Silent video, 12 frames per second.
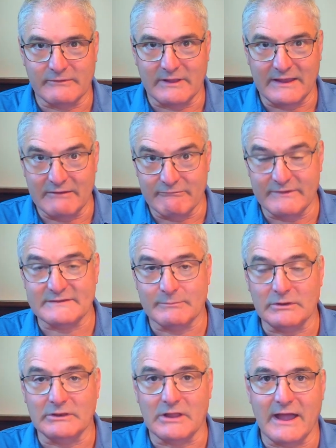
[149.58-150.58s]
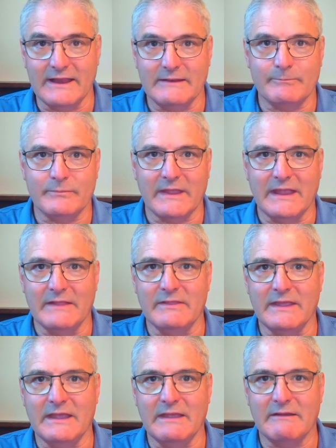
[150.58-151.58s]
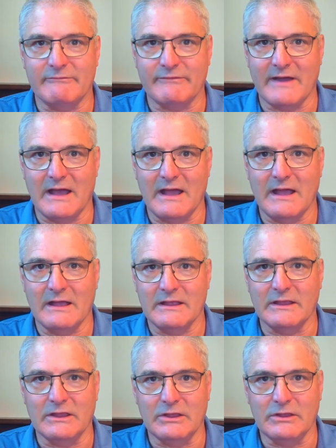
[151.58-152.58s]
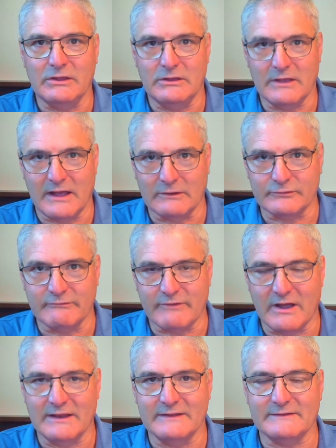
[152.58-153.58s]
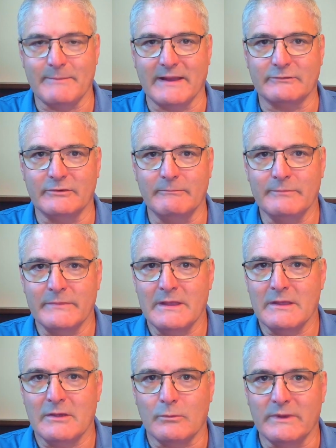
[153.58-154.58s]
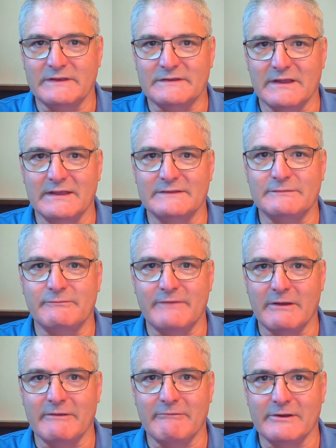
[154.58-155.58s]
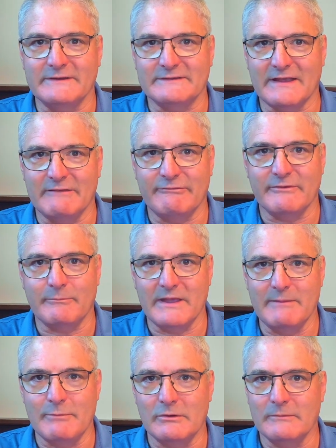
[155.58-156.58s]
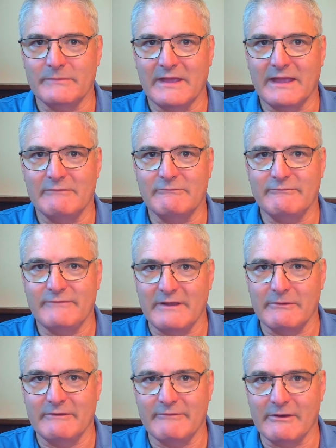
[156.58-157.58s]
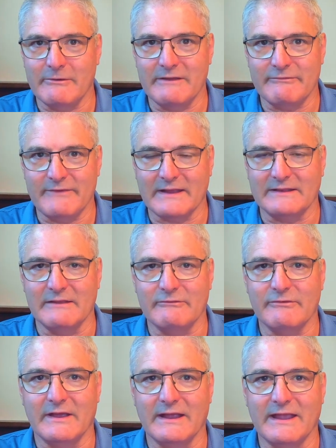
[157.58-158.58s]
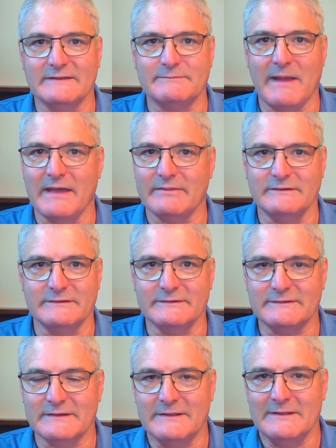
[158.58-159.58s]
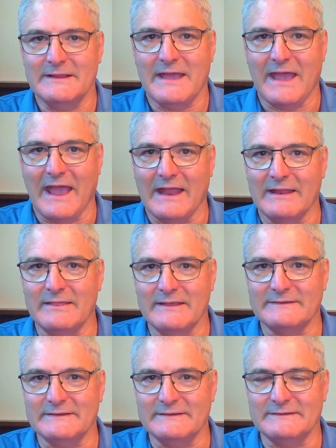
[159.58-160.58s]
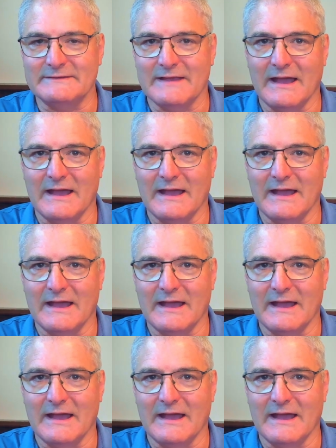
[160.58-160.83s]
invisible light in the far ultraviolet spectrum, which is very, very safe for people and very, very effective against pathogens. And this is